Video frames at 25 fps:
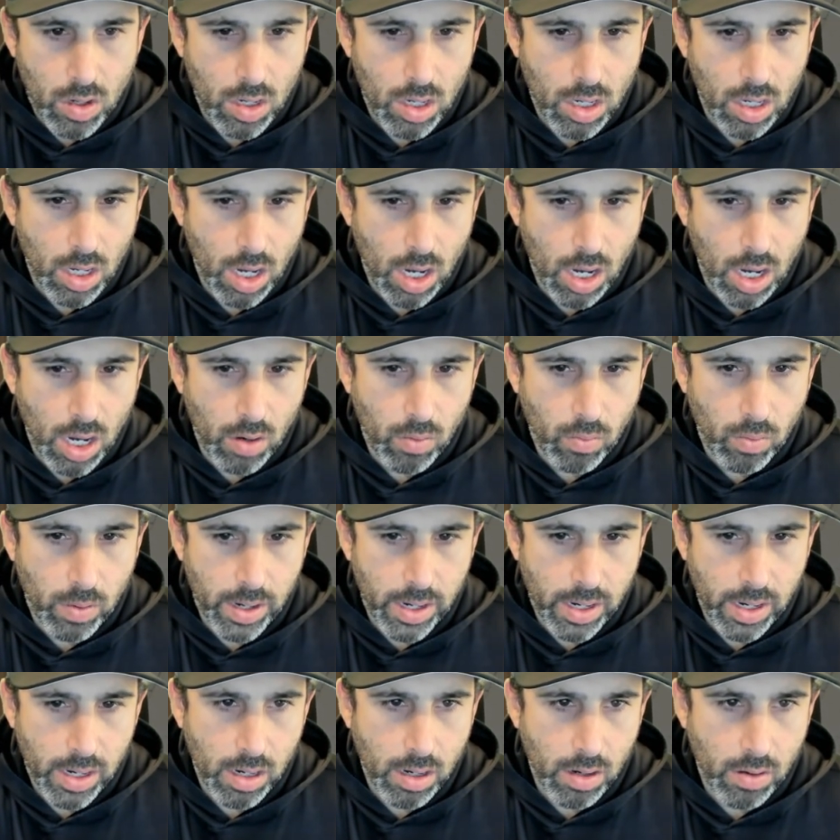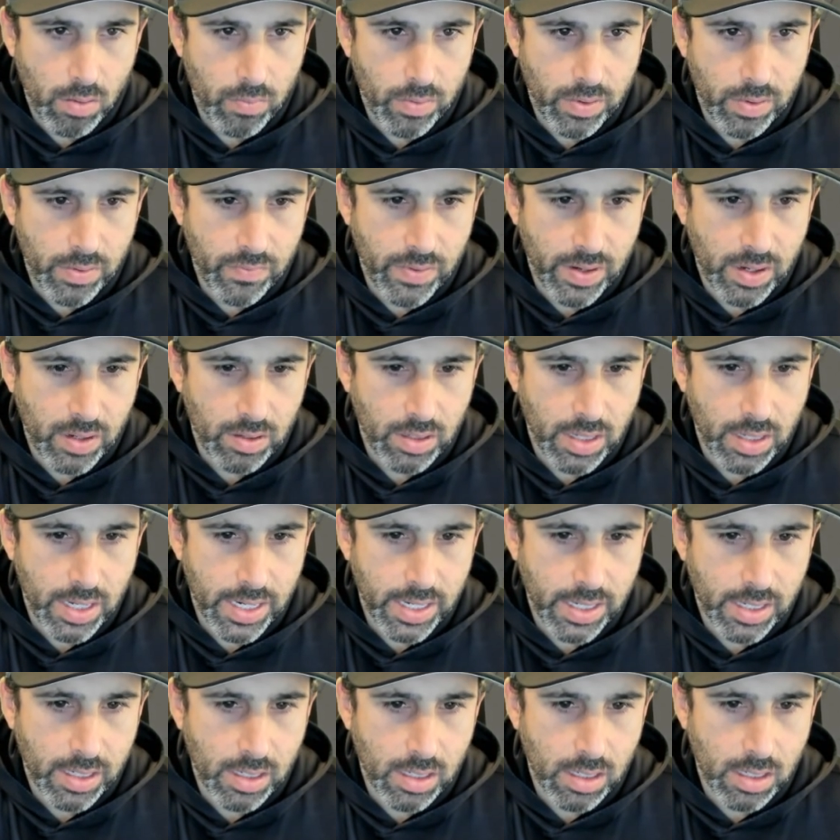where we felt
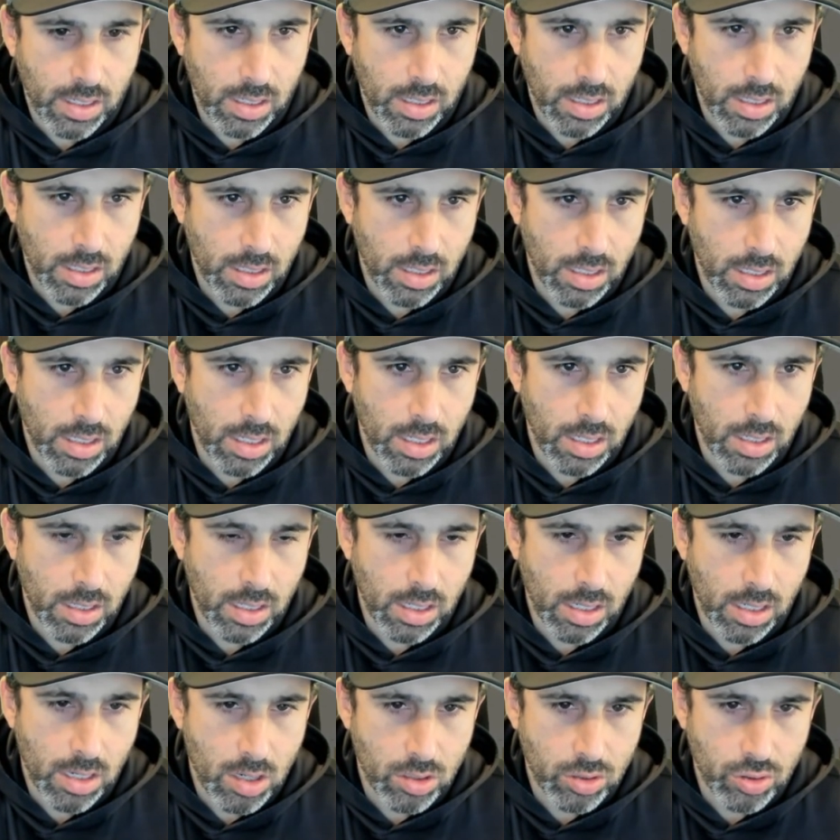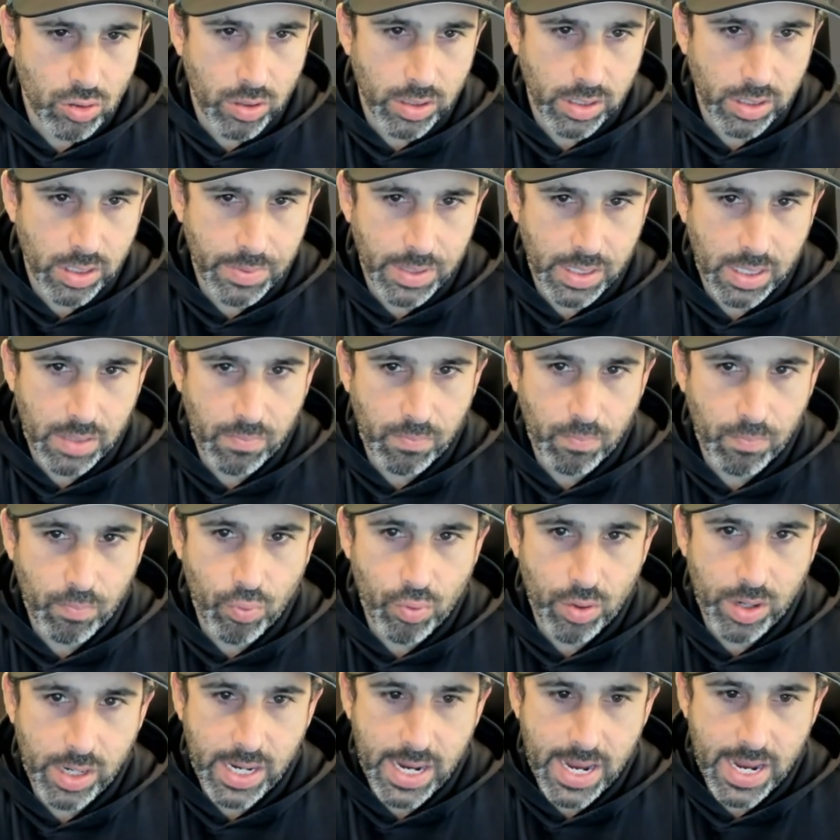like the Gonk Droid could be
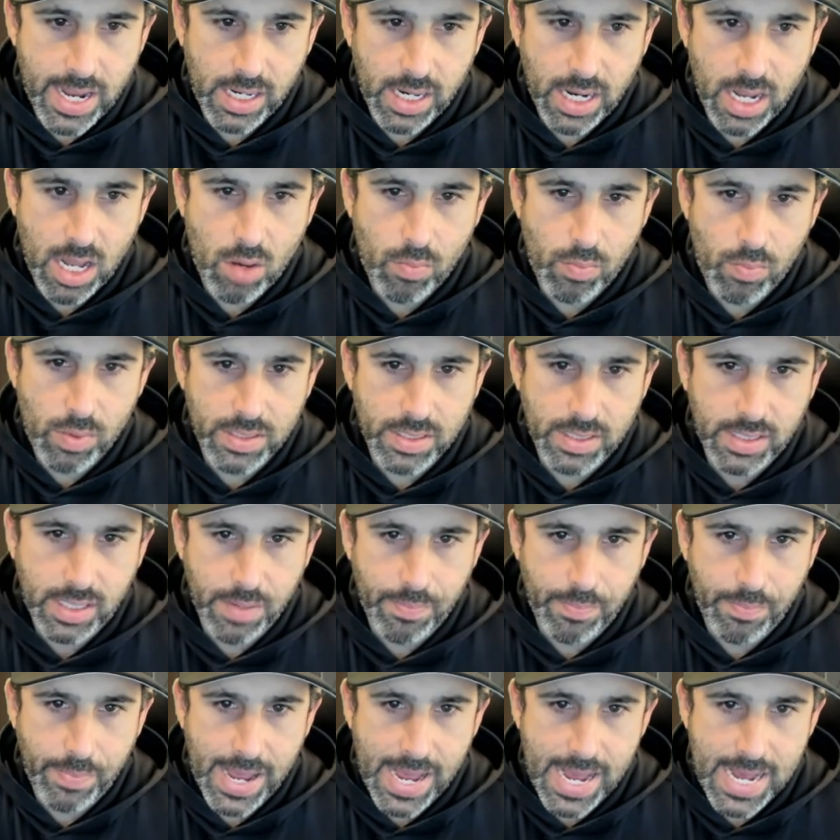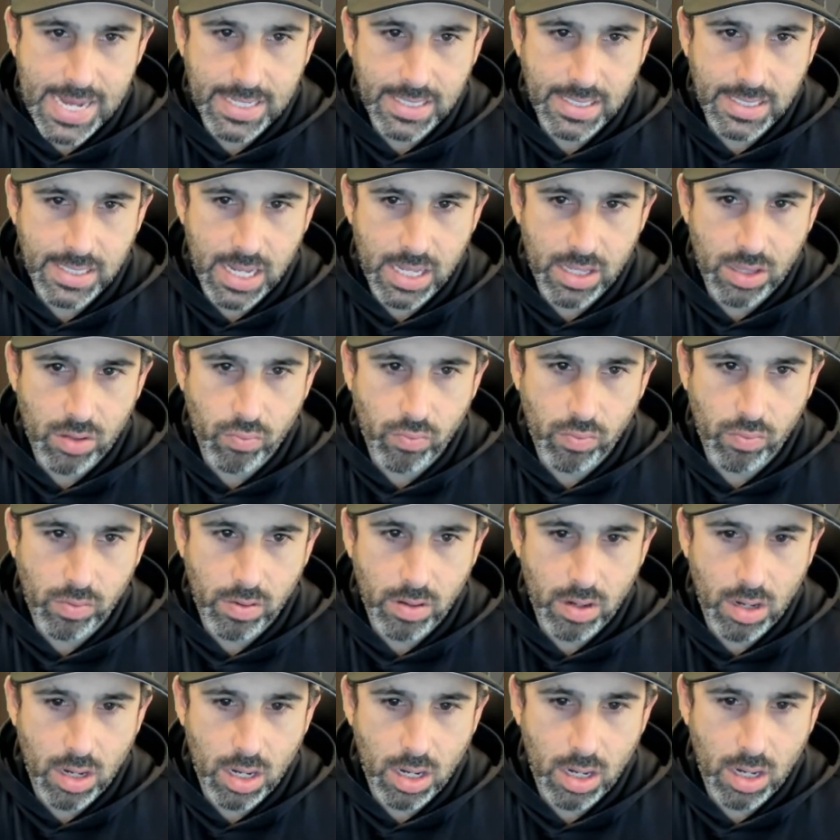pretty handy to help us skip past that
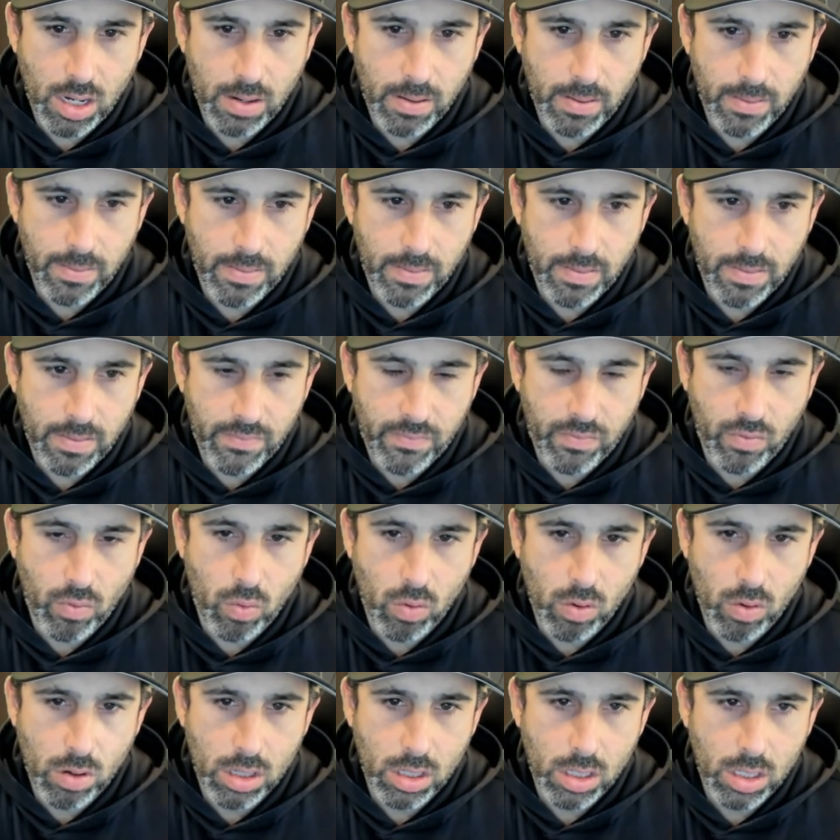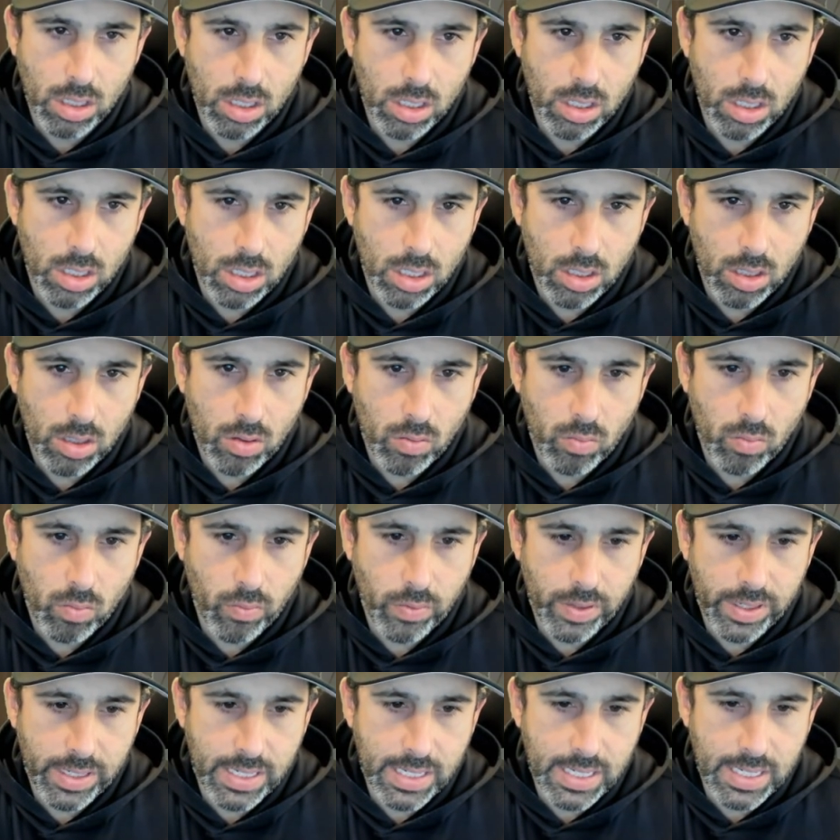4 when
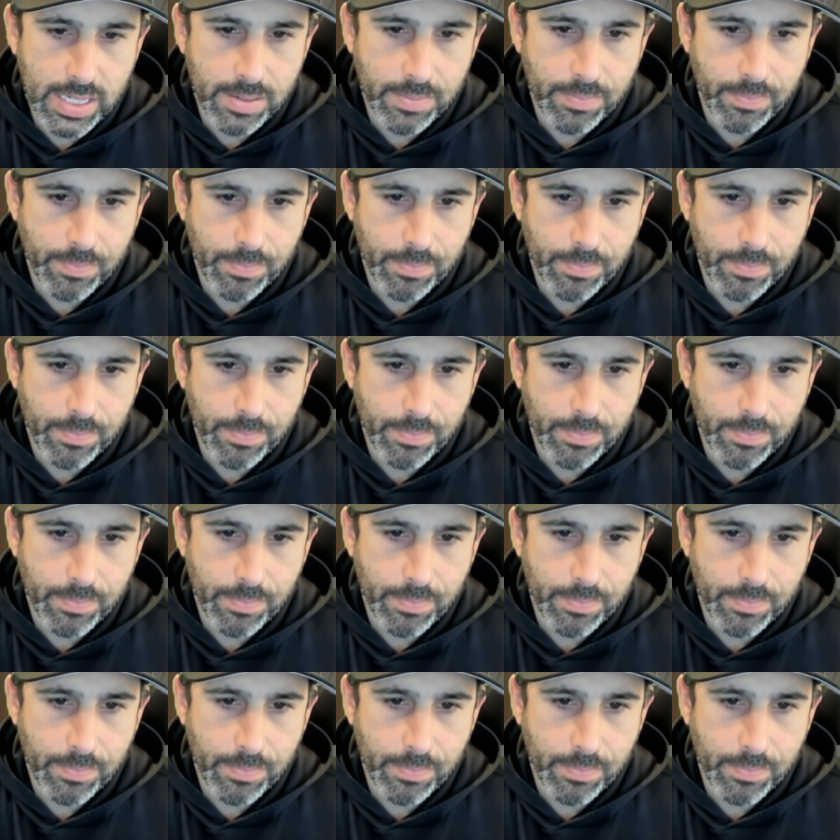we need it.